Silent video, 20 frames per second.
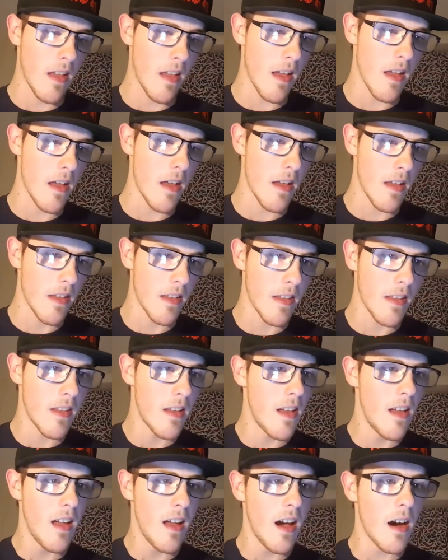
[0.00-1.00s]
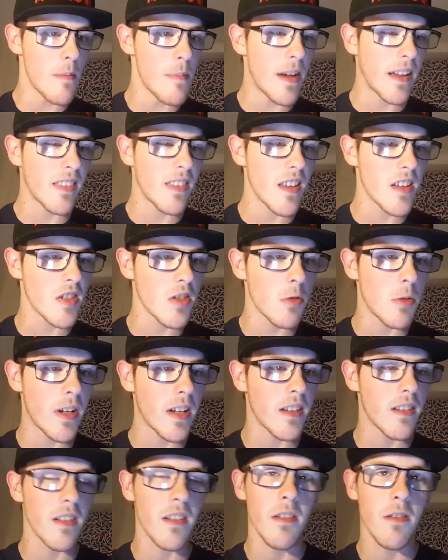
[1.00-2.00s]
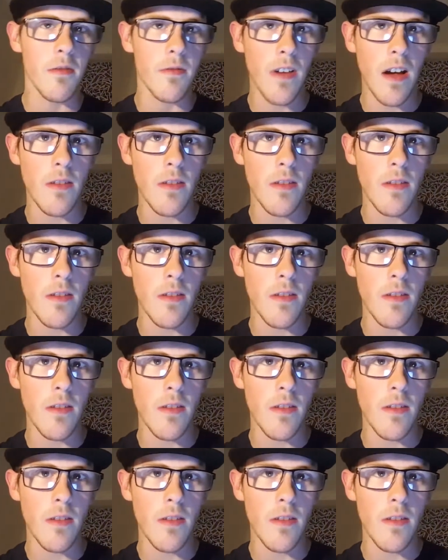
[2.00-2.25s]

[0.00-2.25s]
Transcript: I'll make this quick.